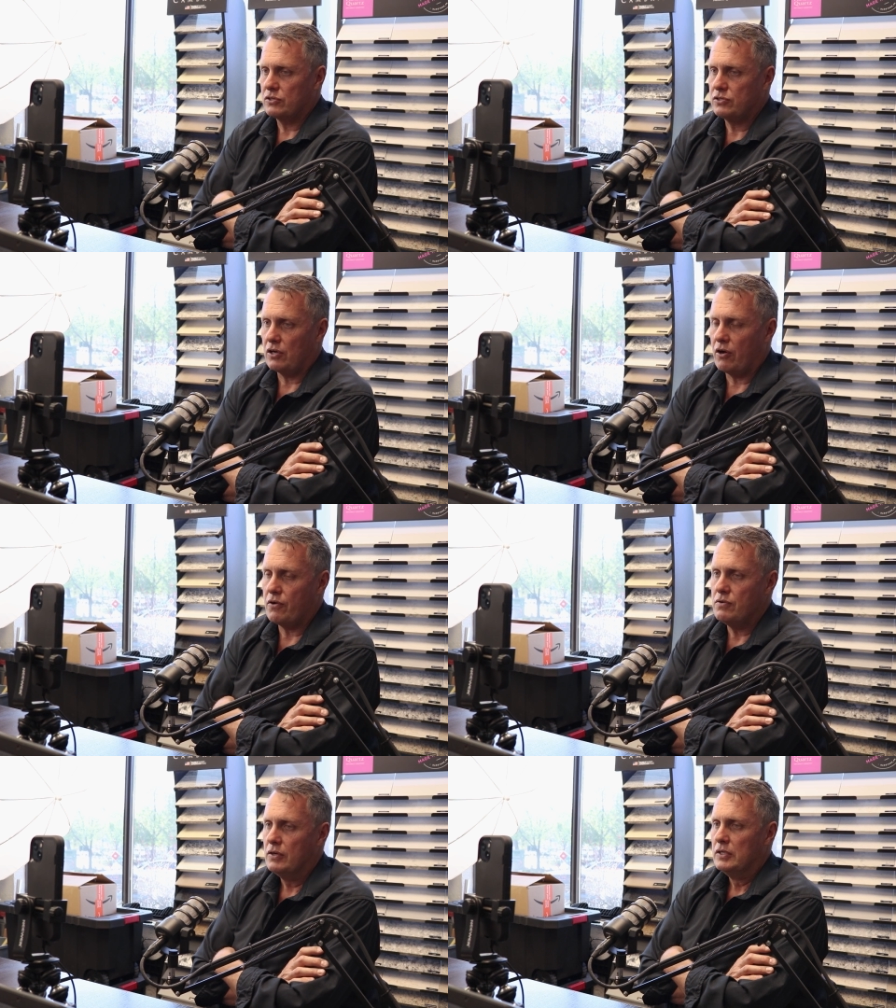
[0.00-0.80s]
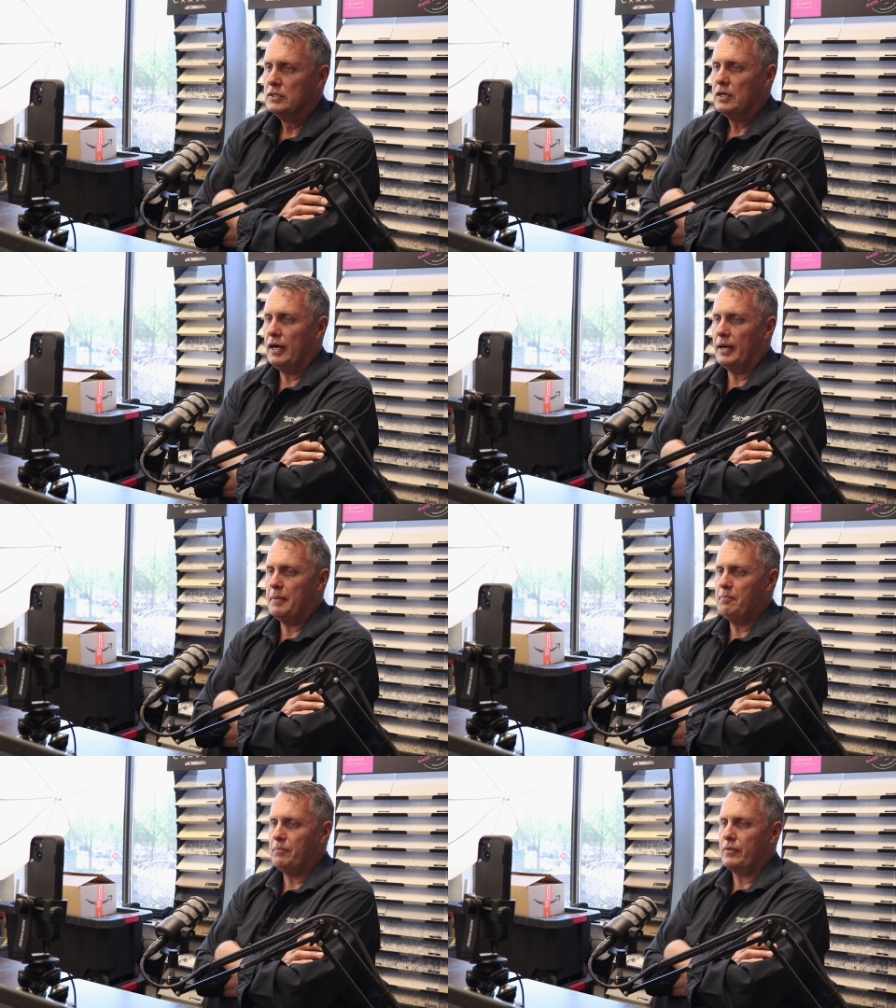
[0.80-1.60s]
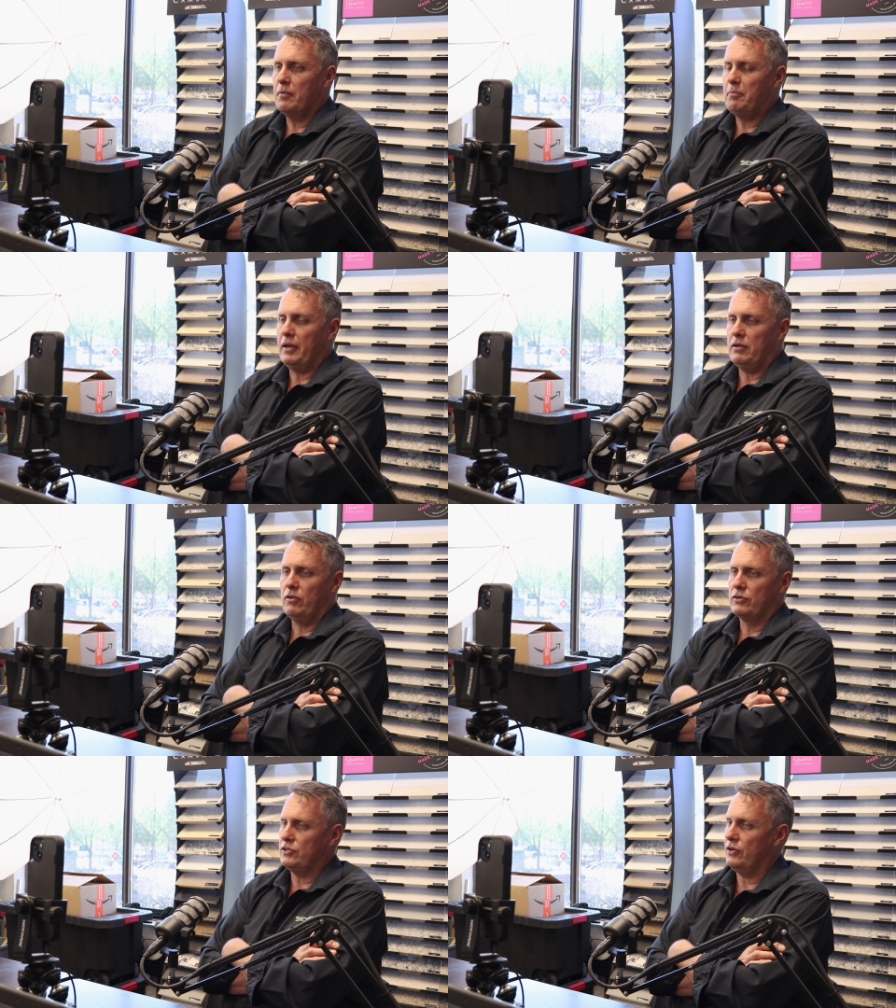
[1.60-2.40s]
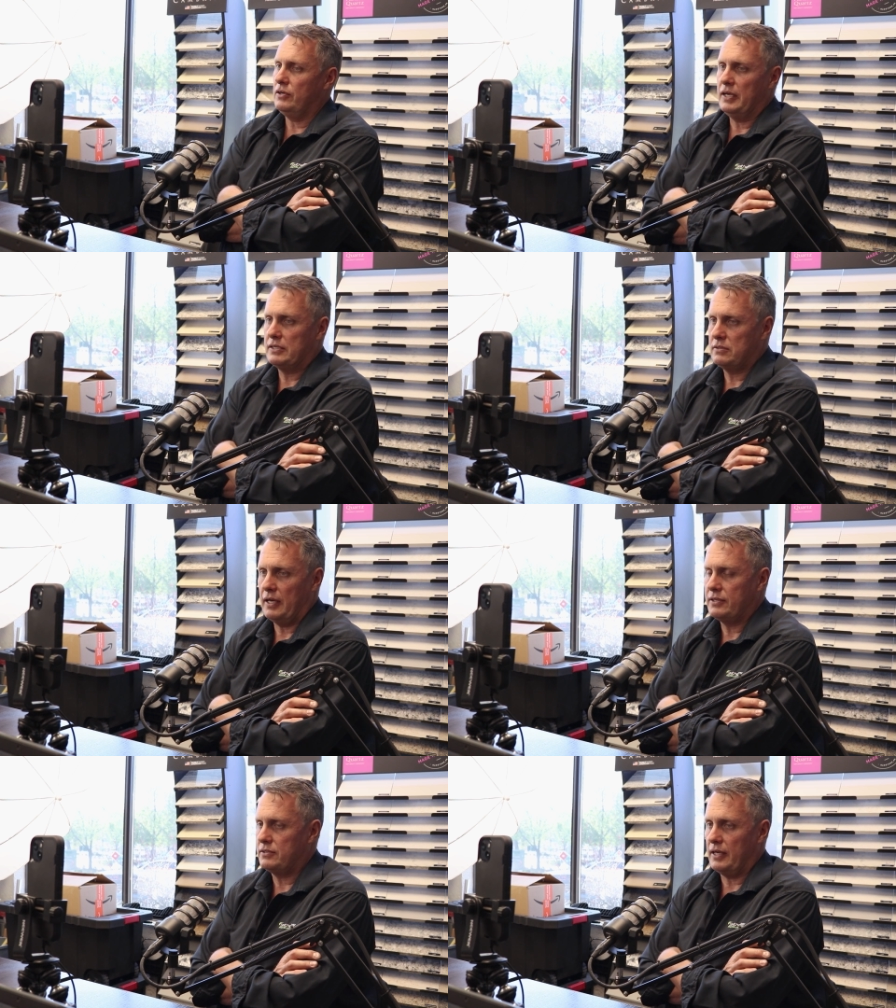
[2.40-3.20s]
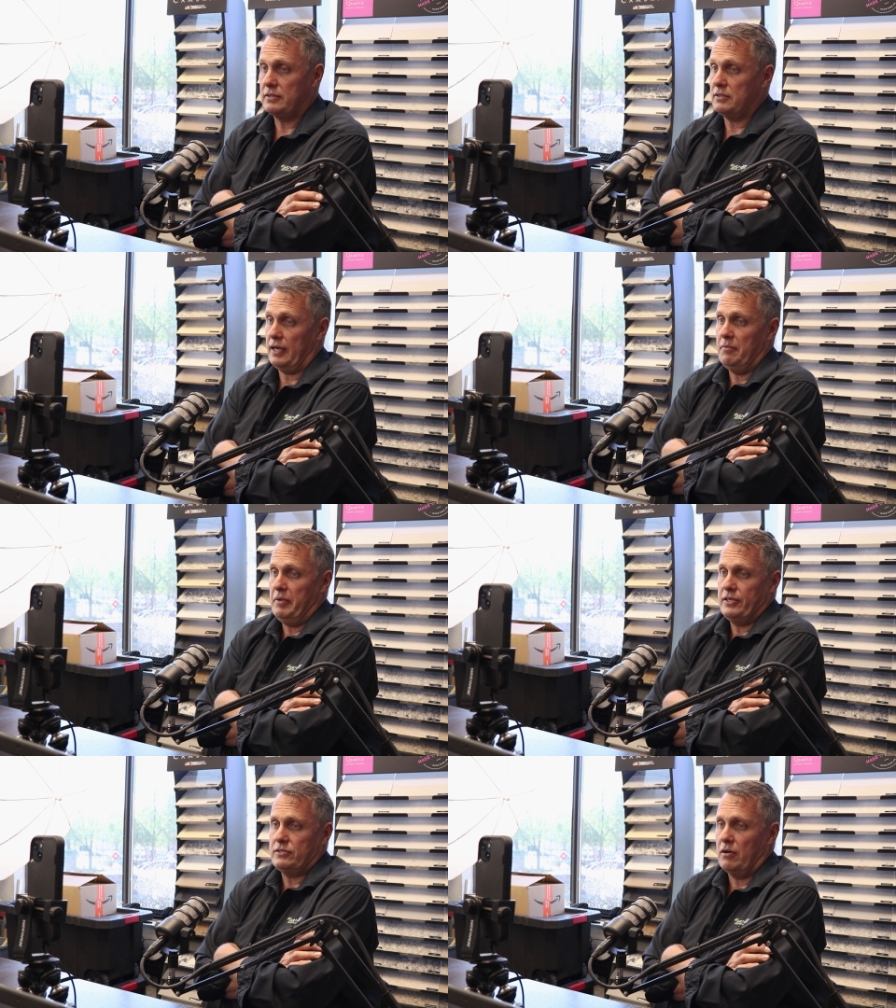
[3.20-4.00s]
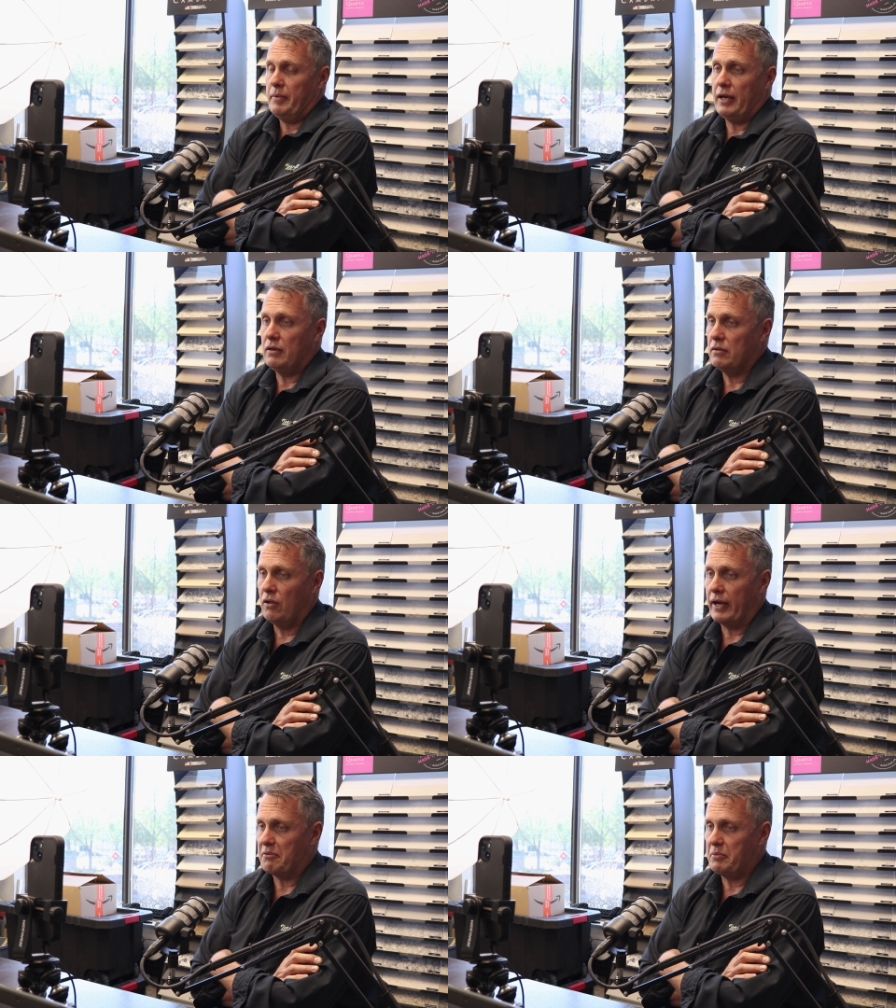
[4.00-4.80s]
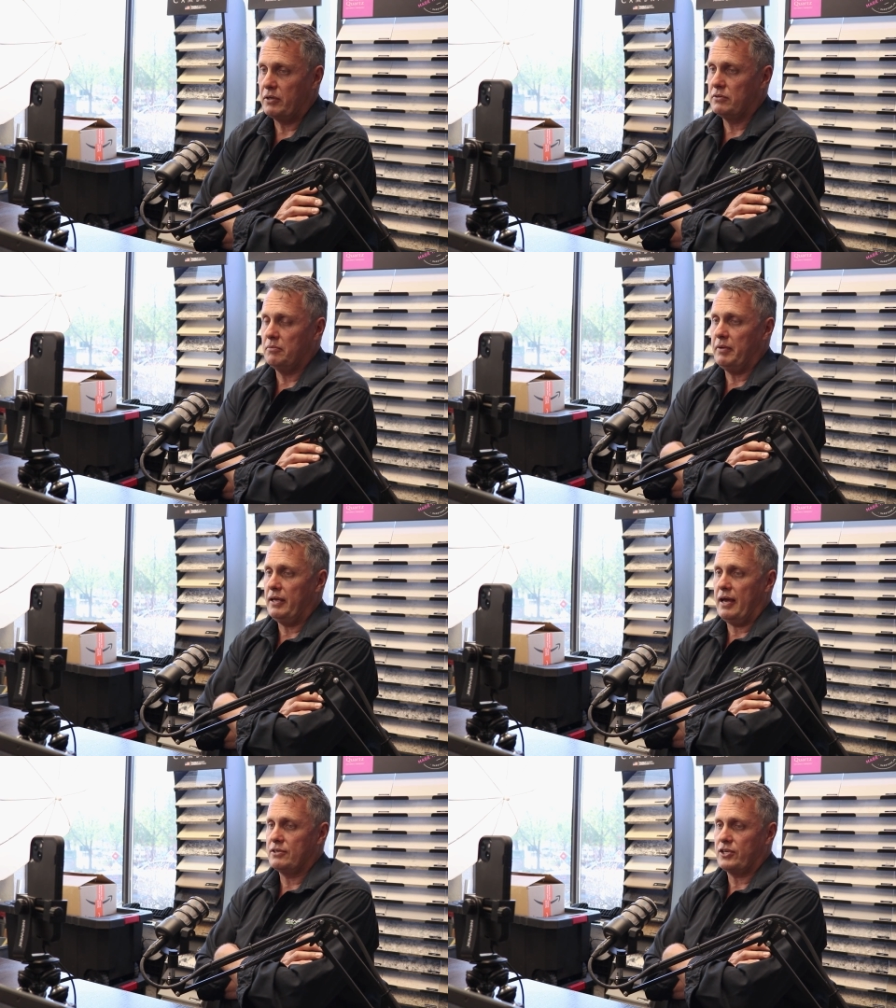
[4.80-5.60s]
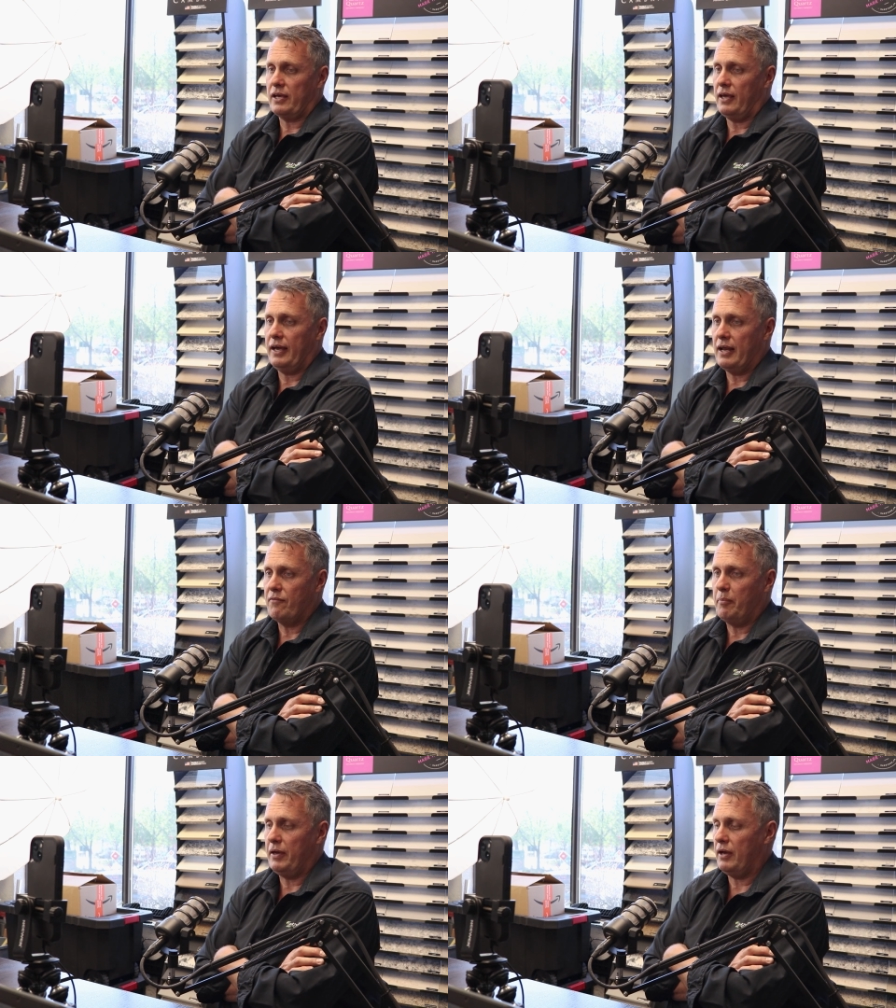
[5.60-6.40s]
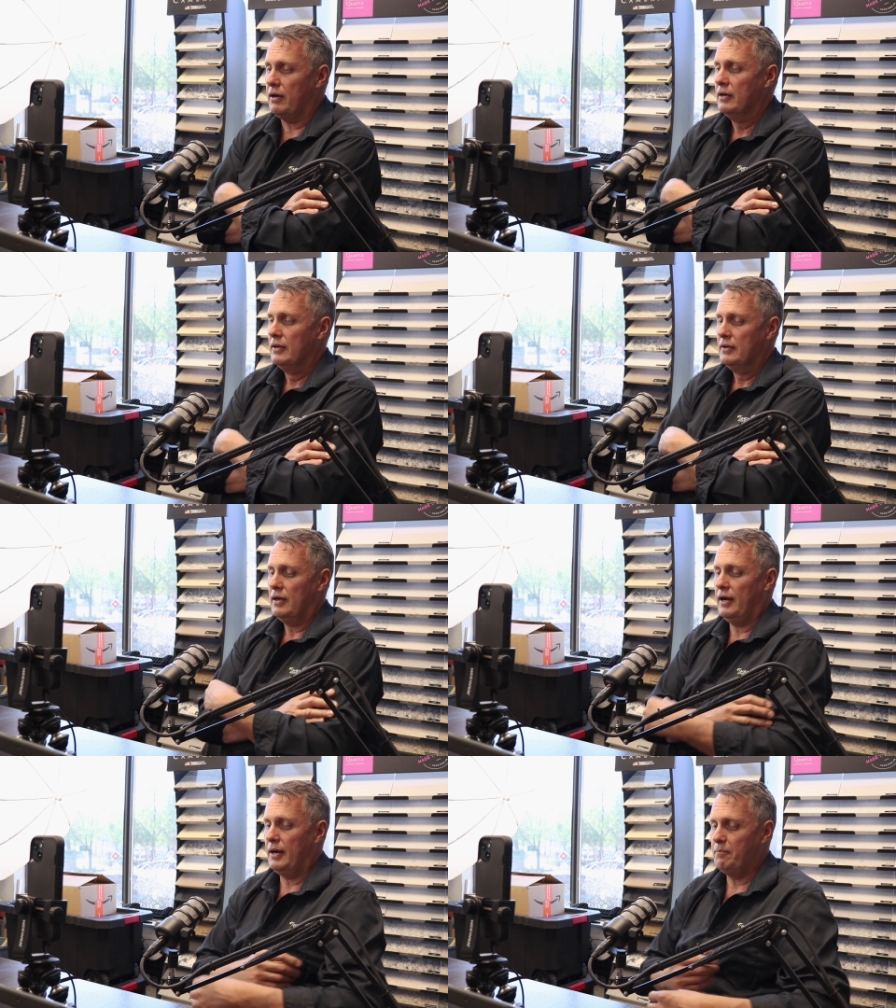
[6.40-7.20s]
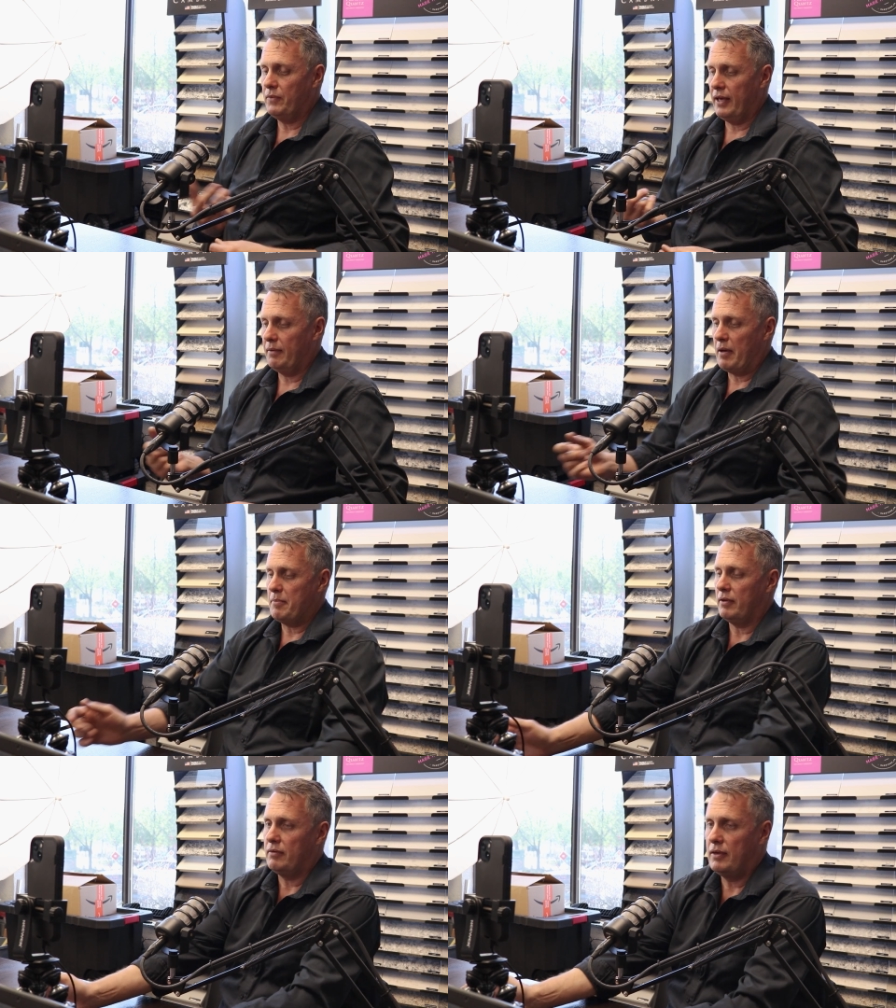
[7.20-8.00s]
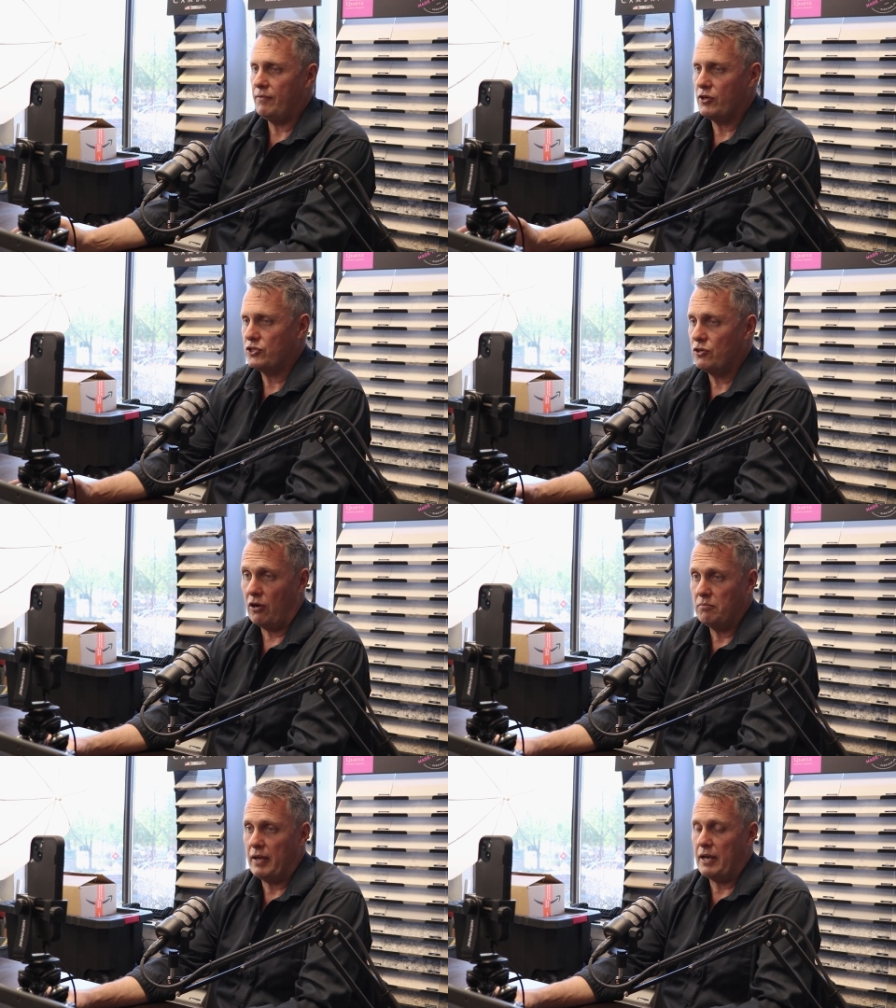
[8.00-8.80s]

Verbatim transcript: So um, but look, dude, it's it's it's hit and miss. I mean, like, be good to meet you, shake your hand, have a beer, um, and maybe give you a shot.